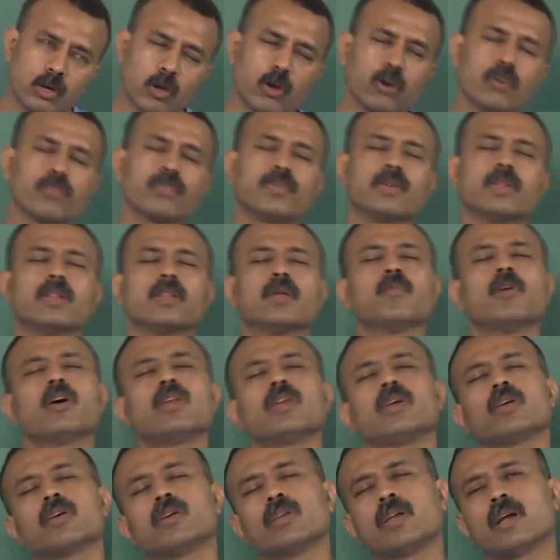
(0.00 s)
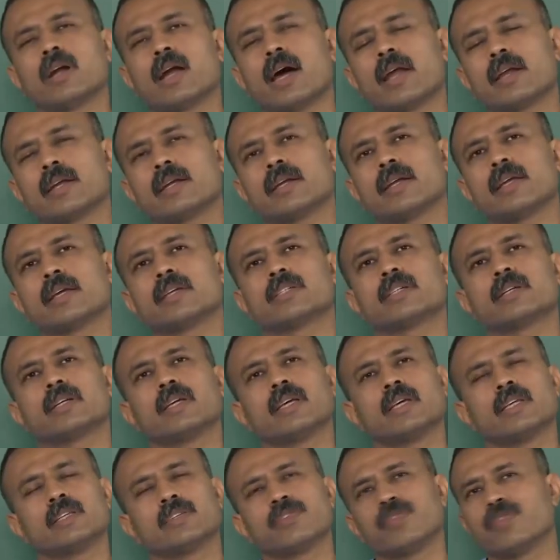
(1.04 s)
chlorophyll, the molecular architecture
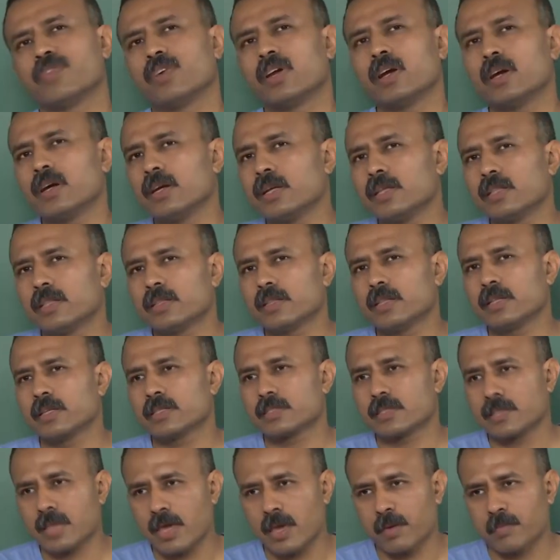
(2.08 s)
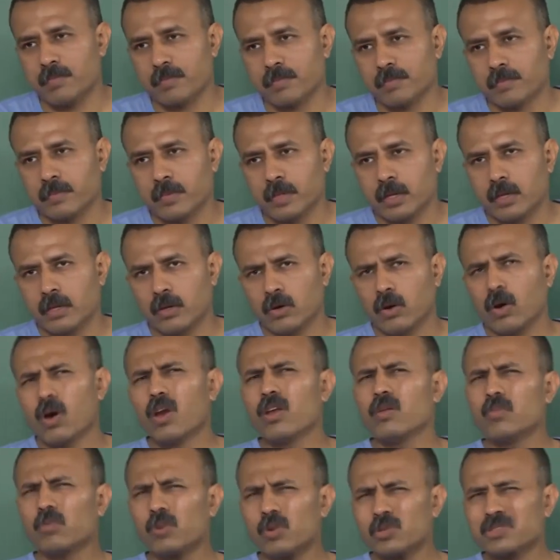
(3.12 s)
is fairly the same,
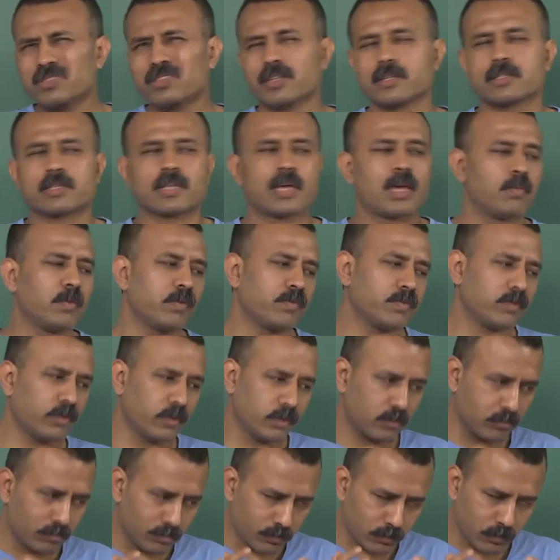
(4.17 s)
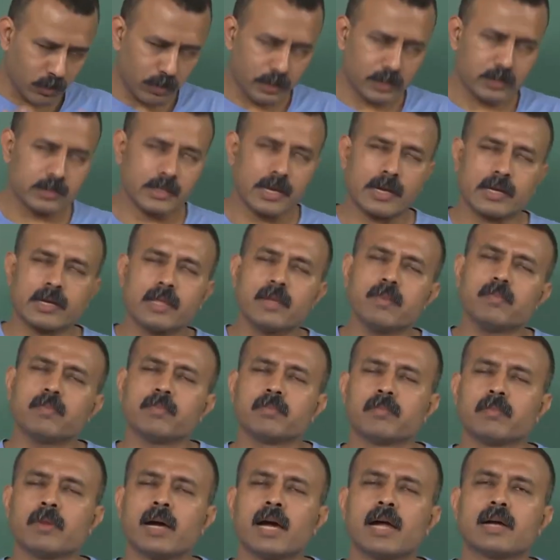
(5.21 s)
almost the same, if not exactly,
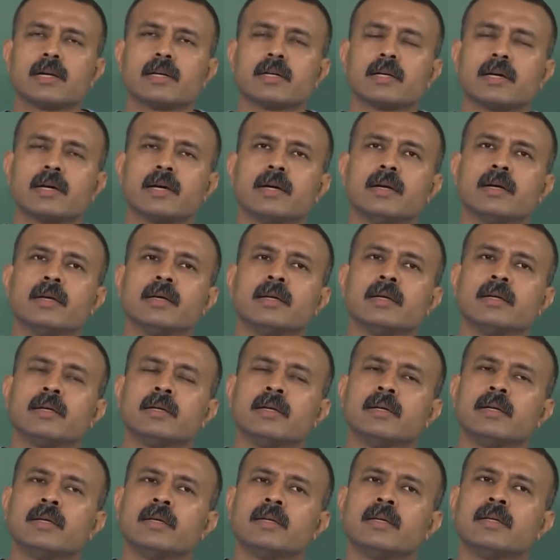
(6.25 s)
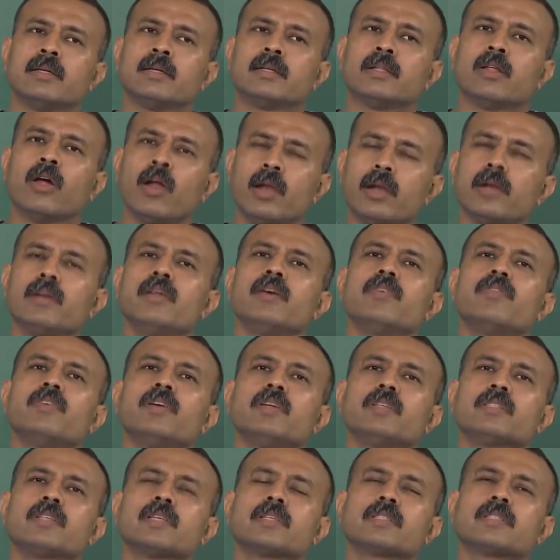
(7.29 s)
but only
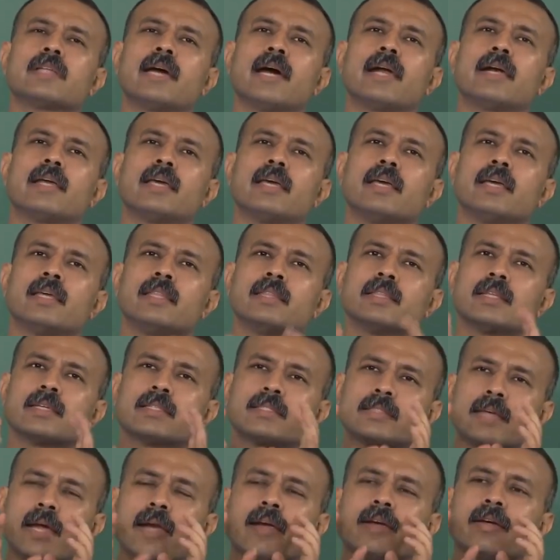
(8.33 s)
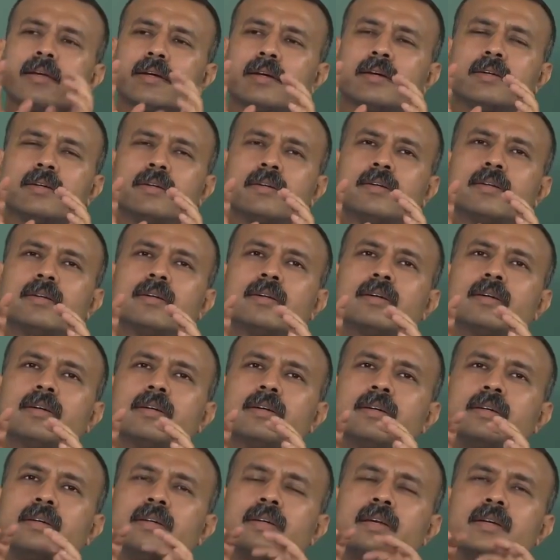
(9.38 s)
difference is that in the center
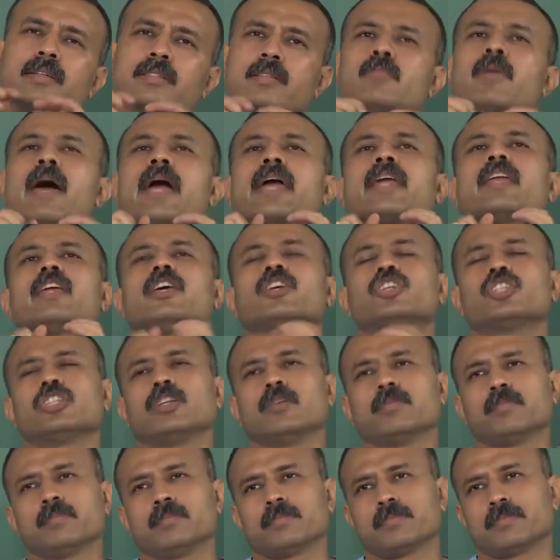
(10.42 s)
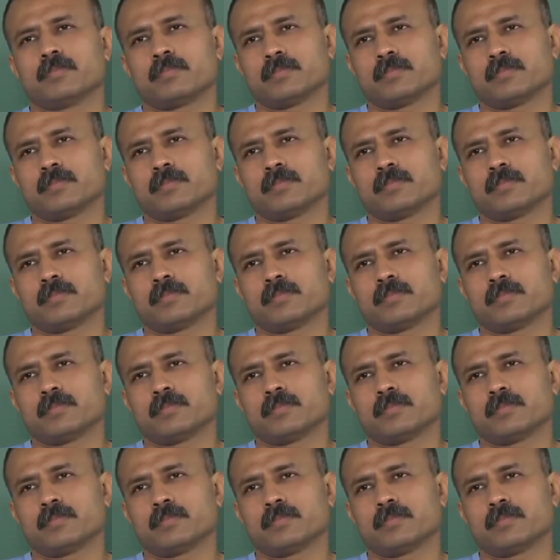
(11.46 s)
there is a magnesium,